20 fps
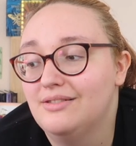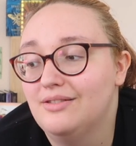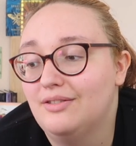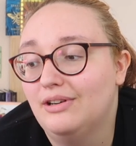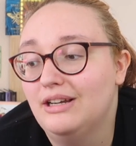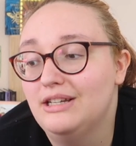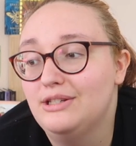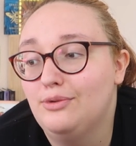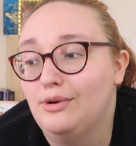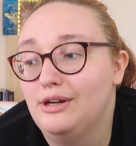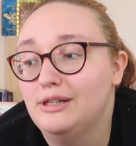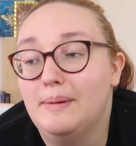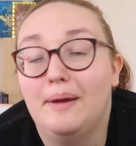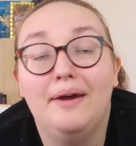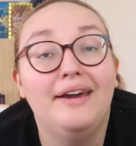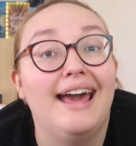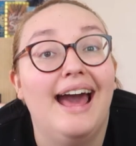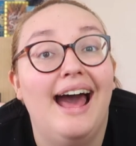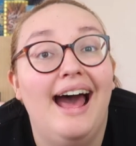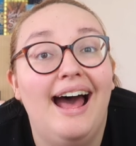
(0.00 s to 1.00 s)
3 stories
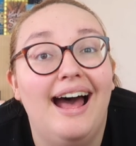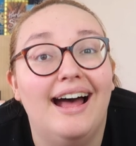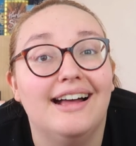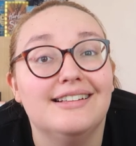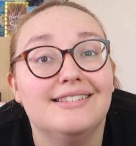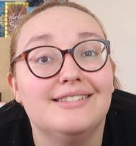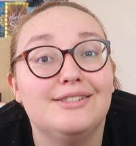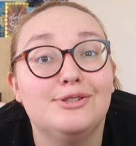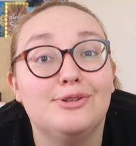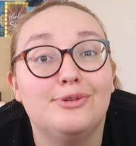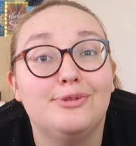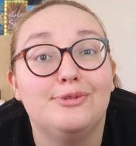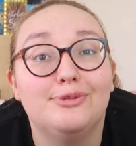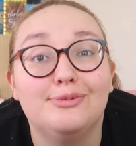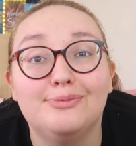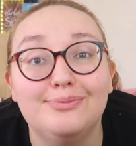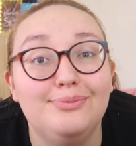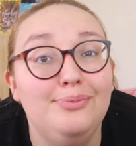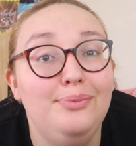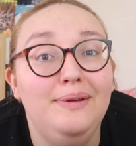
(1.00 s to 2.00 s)
about a cat,
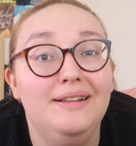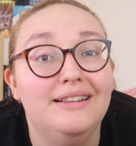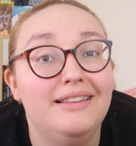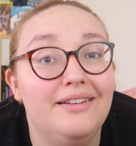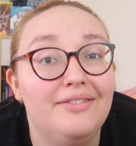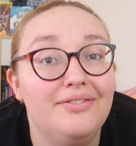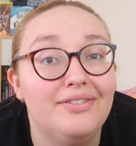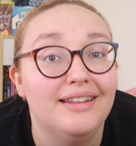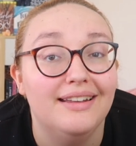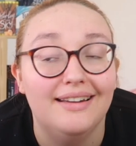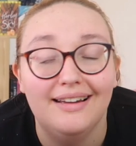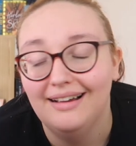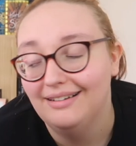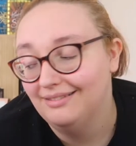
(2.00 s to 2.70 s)
so we love that.